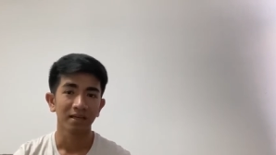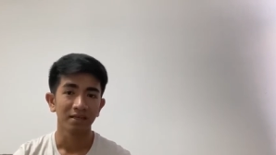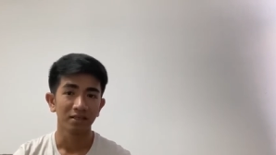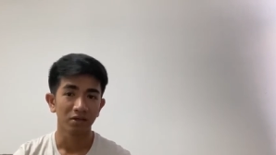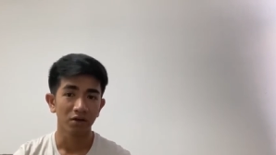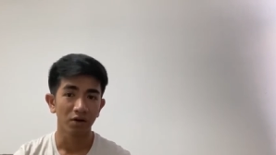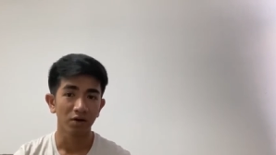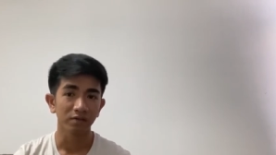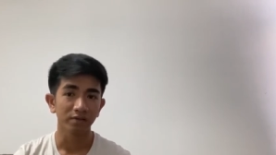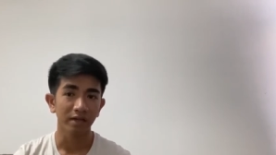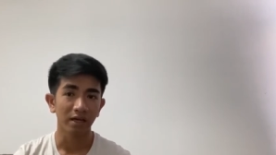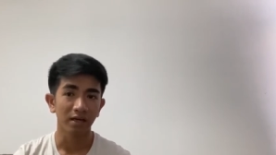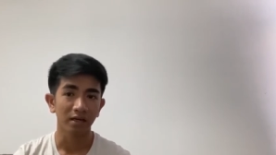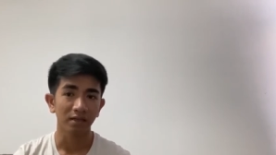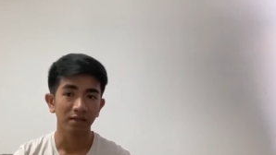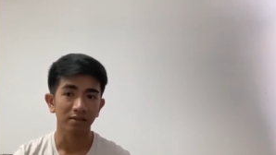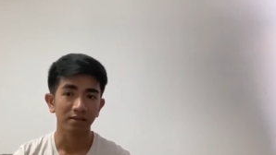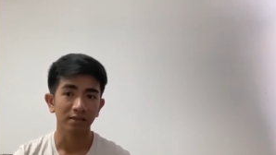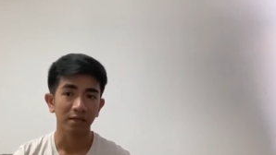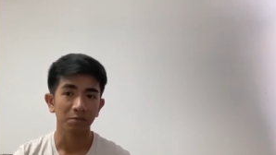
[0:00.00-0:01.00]
There's an
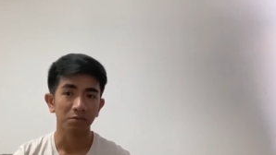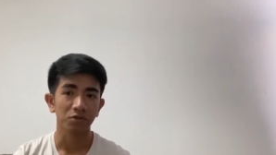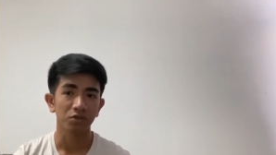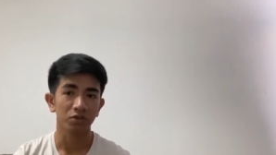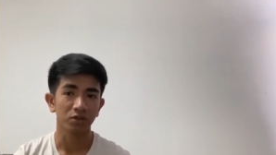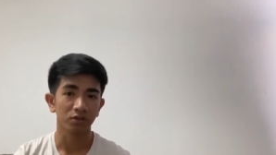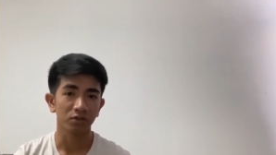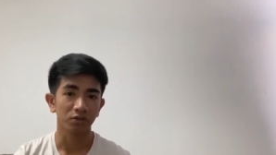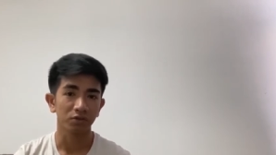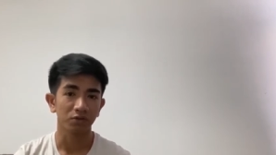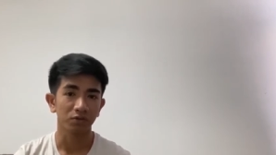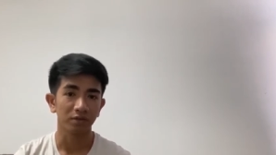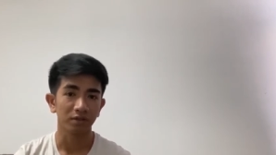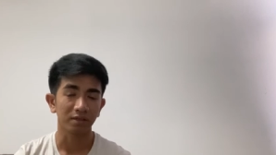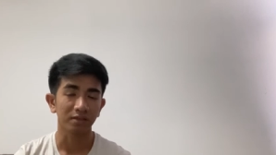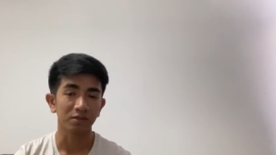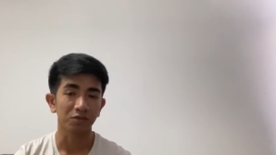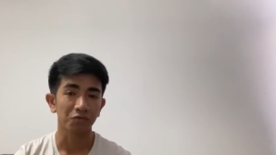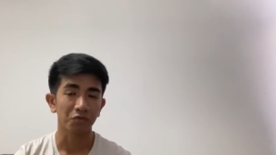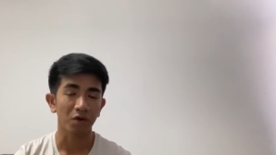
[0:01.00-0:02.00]
exception to
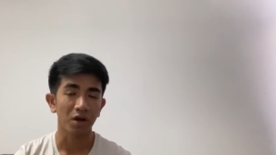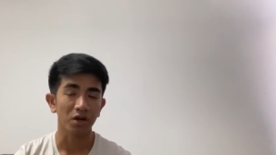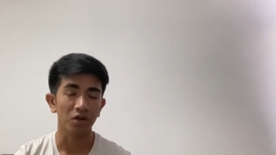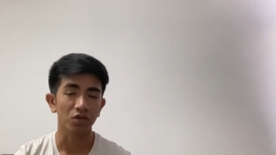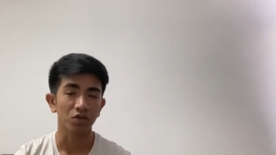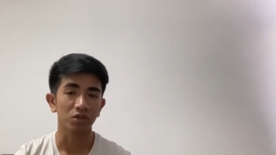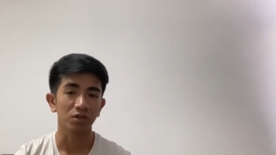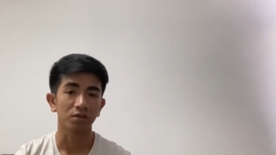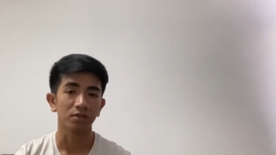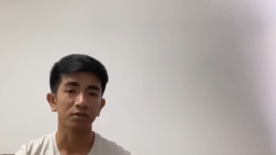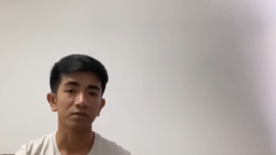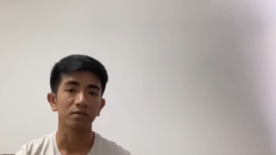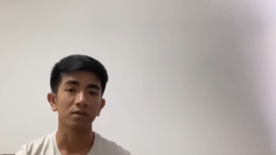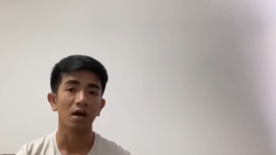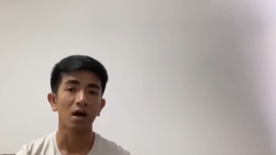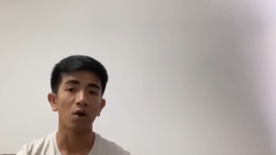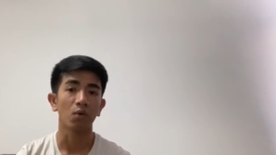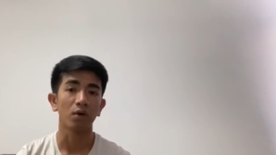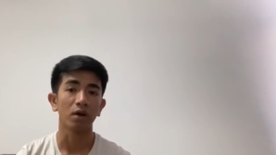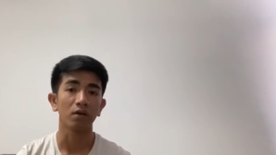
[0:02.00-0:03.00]
these traditions,
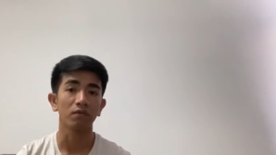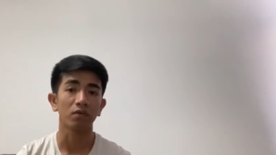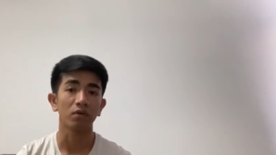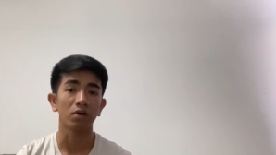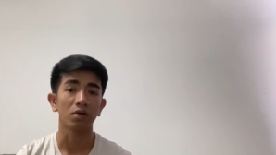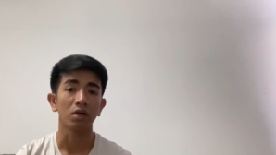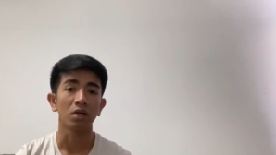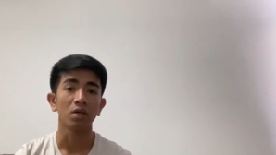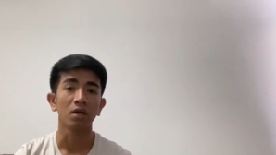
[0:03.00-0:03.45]
however,